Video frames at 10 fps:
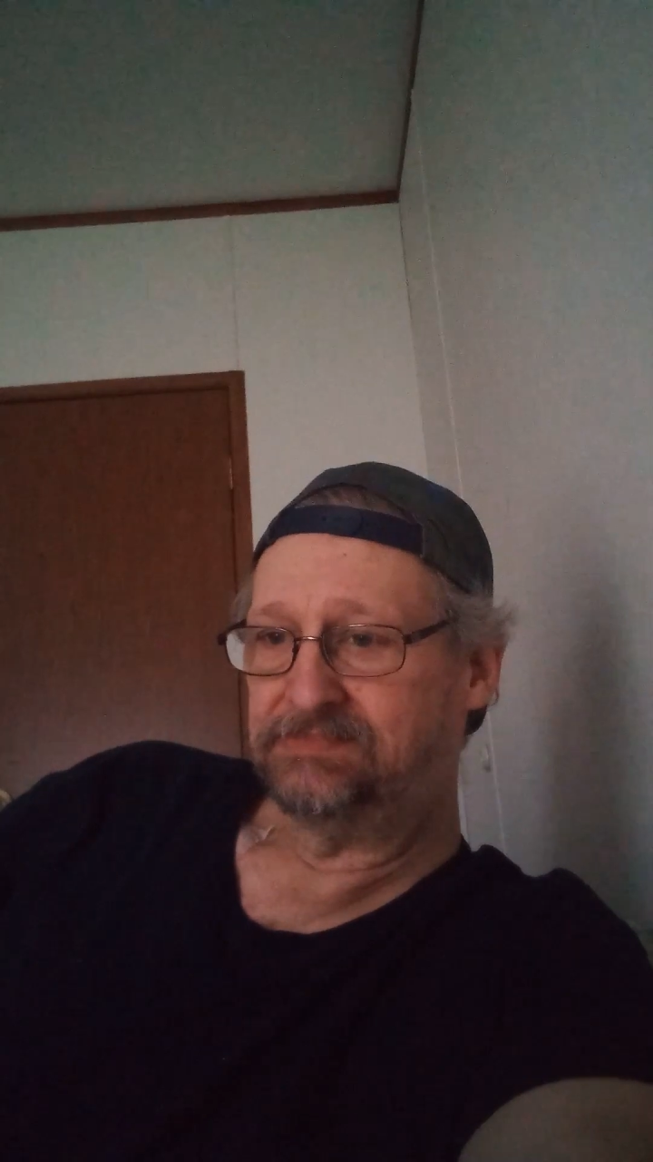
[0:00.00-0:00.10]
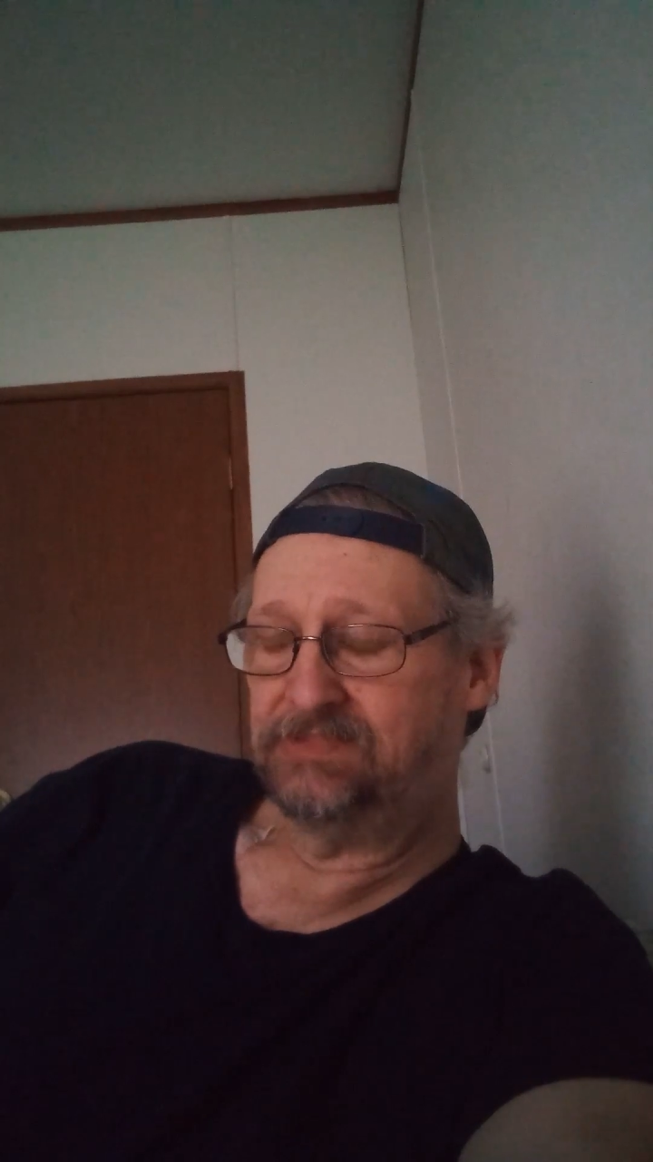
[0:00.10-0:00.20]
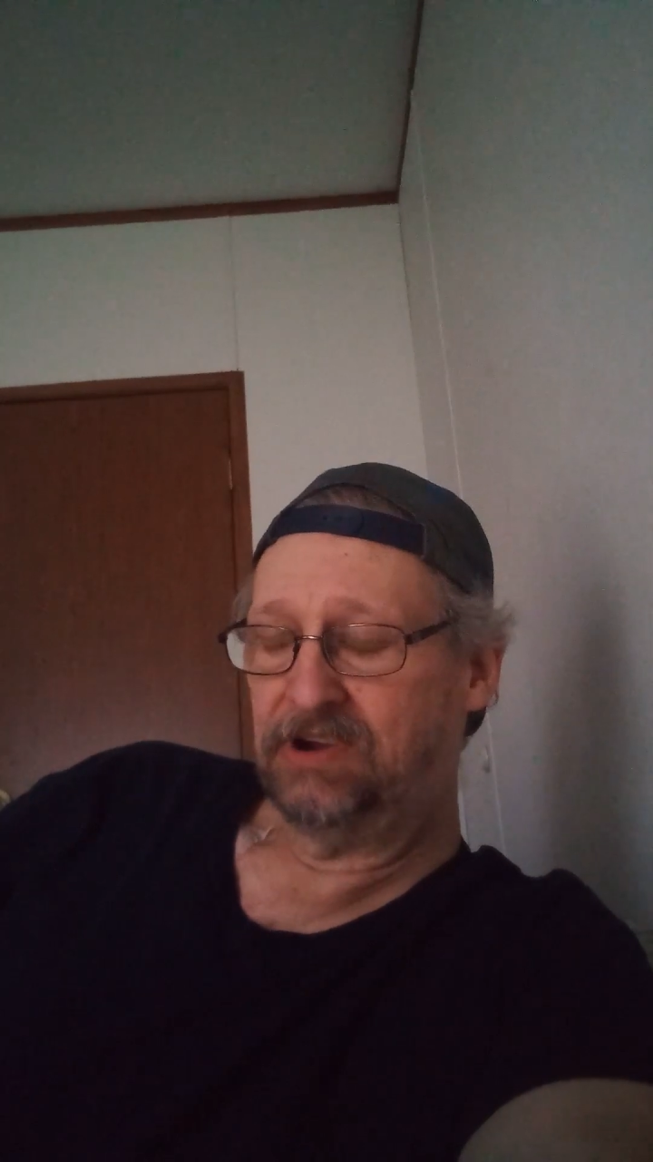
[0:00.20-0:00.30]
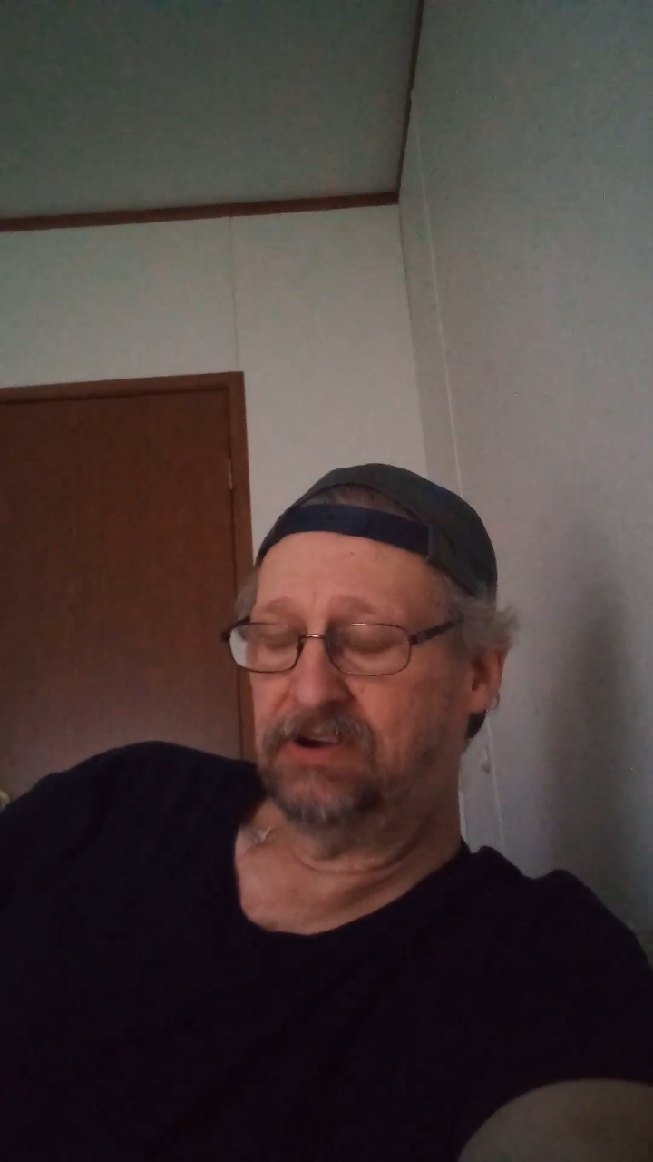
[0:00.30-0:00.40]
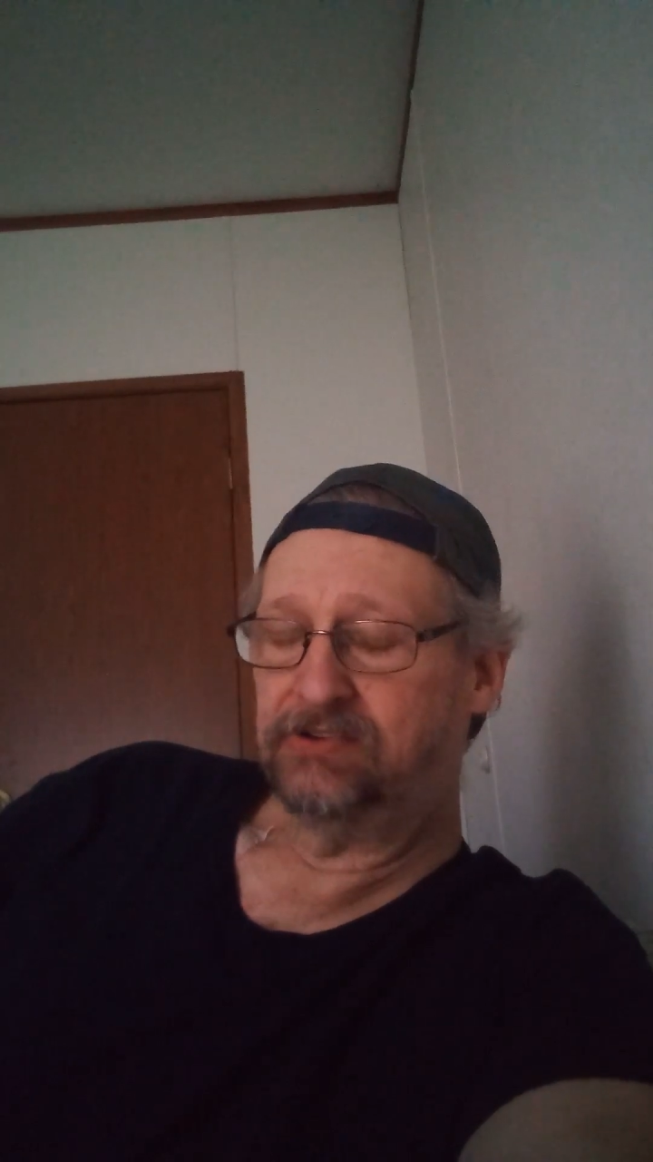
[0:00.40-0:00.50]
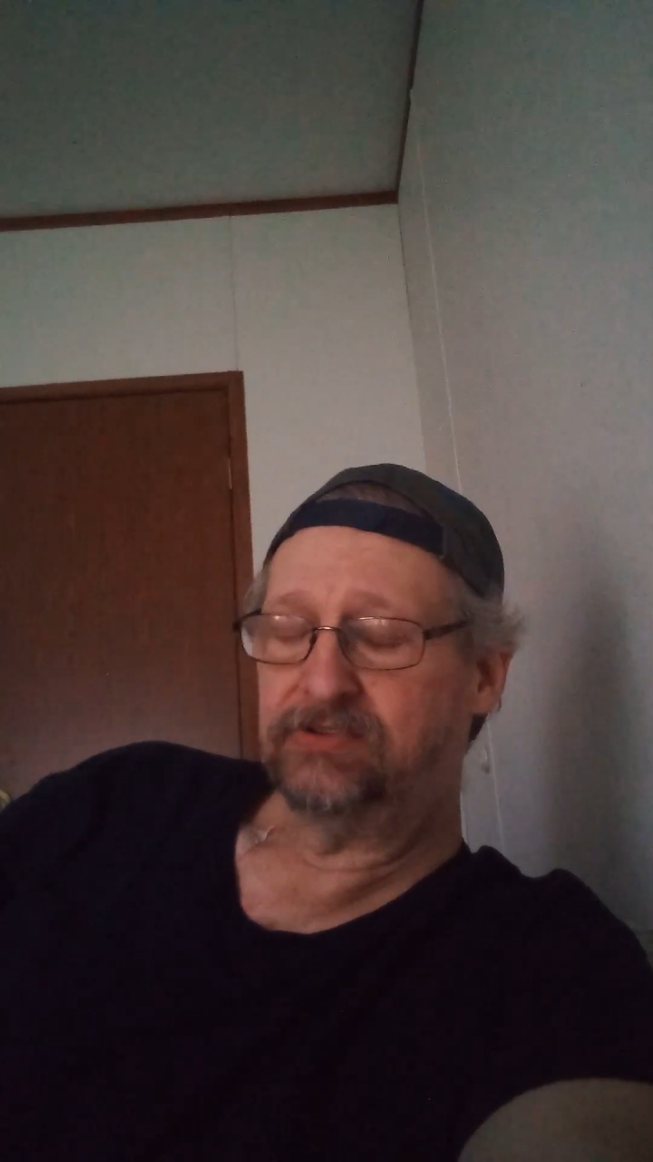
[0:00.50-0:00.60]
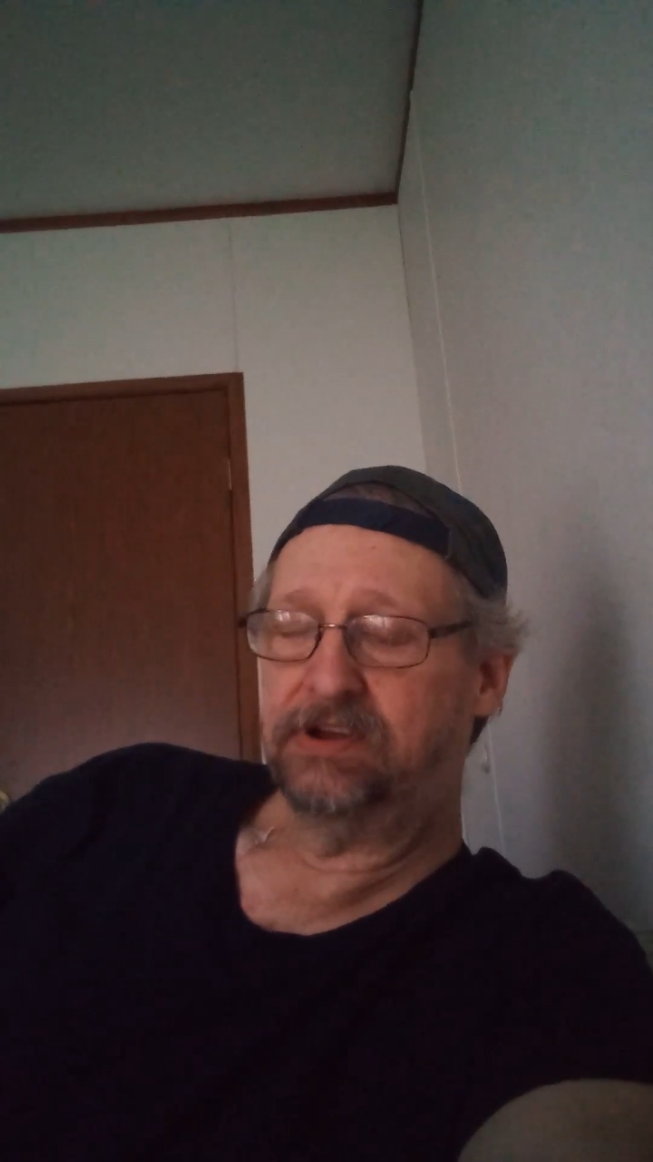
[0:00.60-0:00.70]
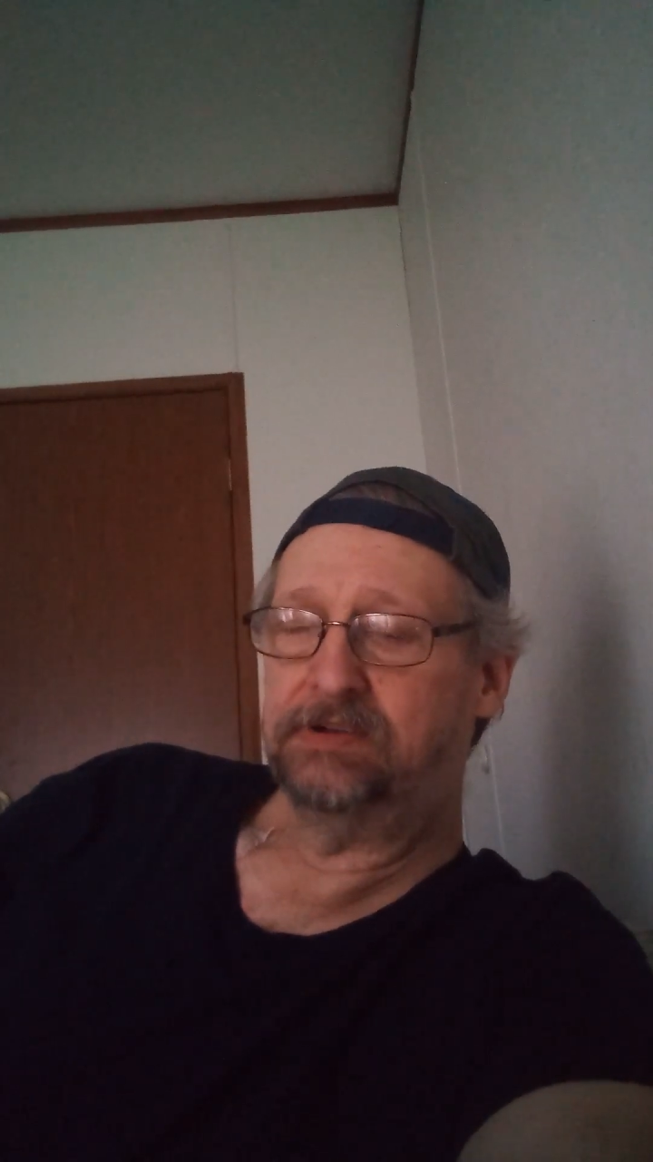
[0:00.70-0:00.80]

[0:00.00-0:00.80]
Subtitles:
make a better